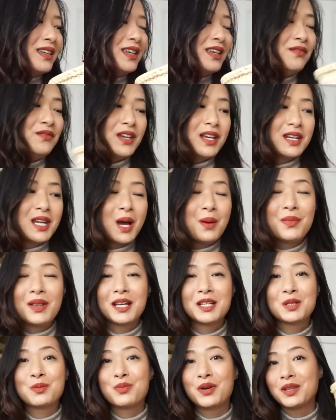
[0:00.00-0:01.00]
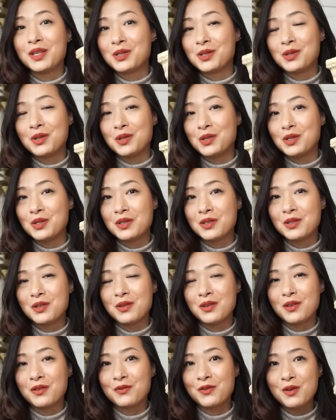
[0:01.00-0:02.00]
in Vietnam, I like to bring this
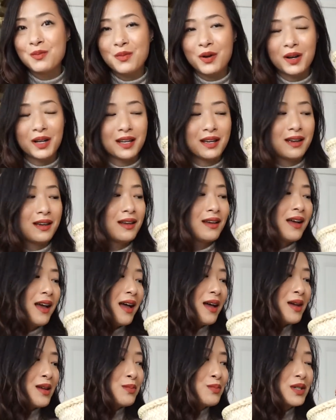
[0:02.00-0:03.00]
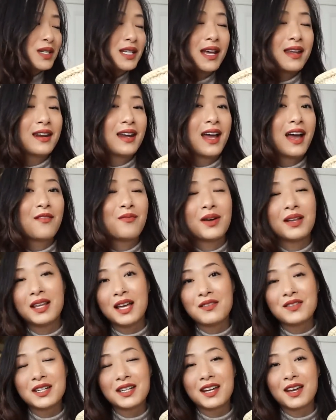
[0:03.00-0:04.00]
to the fruit market and pretend I have my
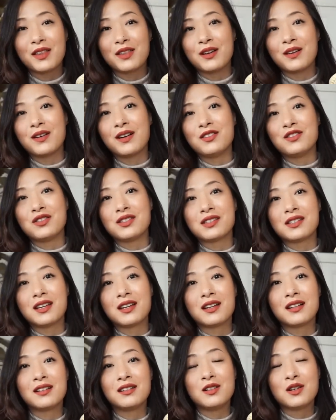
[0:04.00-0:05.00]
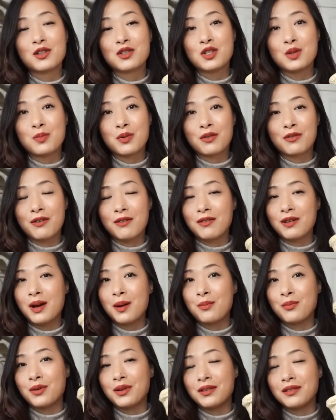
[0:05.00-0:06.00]
life together and just like look super grown
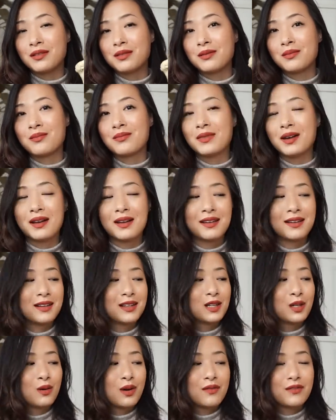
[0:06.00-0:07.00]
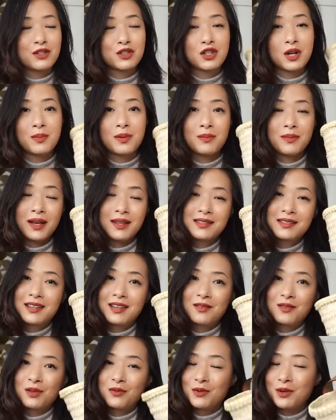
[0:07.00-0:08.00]
up with my Loewe shopping
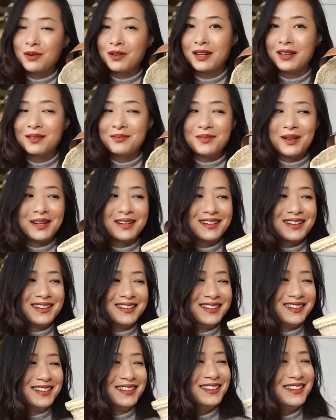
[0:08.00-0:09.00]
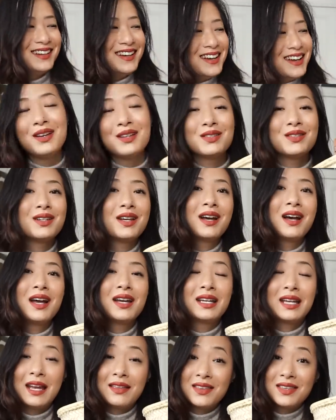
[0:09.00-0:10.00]
basket with fruit in it. But so yeah,
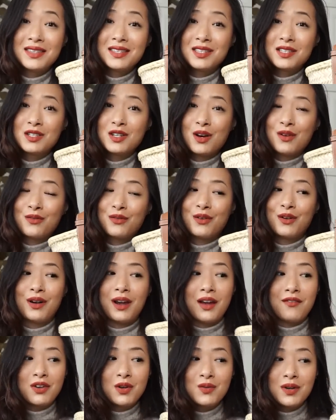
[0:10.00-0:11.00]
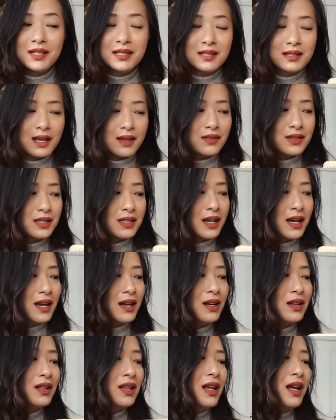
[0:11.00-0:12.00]
I get that this is not for everyone's
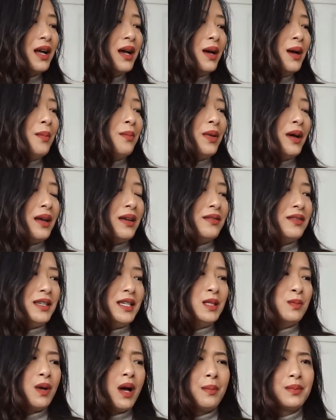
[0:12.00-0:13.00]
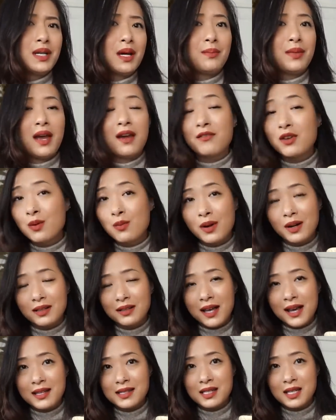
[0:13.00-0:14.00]
lifestyle, but these popped up everywhere
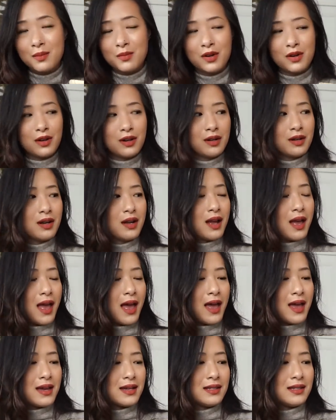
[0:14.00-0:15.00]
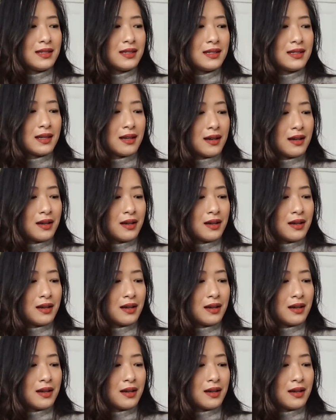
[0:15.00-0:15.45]
last summer, and